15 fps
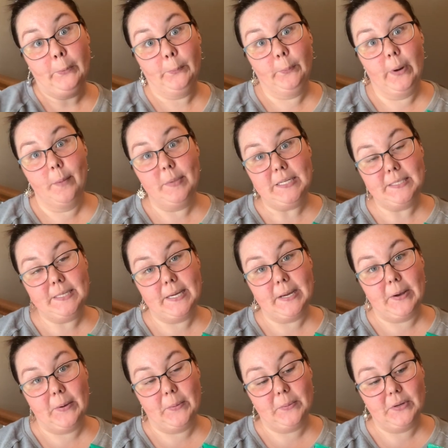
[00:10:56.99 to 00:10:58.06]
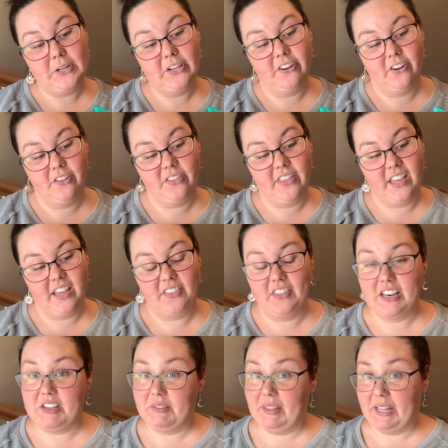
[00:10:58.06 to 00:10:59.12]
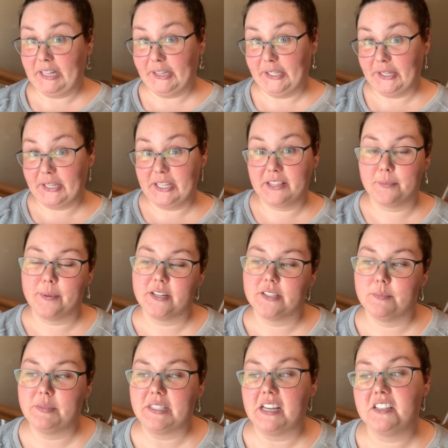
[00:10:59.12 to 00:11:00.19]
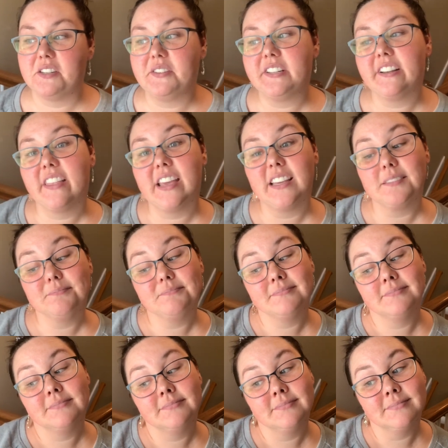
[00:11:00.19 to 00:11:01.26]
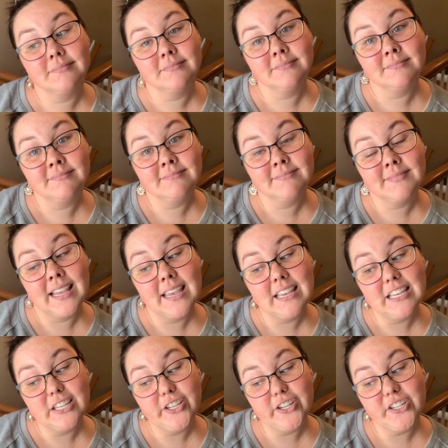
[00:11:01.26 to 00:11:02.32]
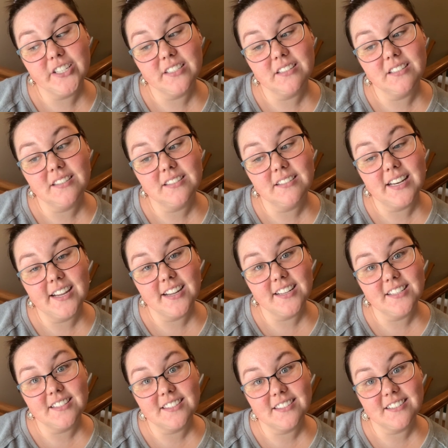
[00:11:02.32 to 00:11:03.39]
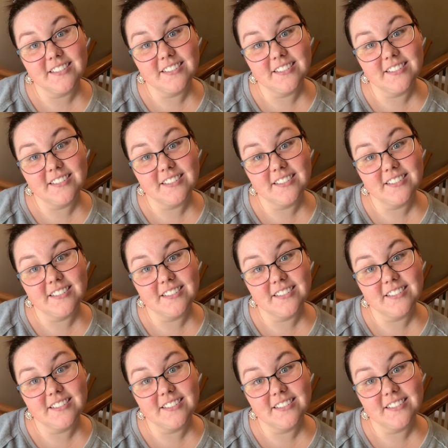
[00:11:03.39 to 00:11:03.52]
rub it down your thing. And then you like look at the person beside you and you're like, yours is nasty.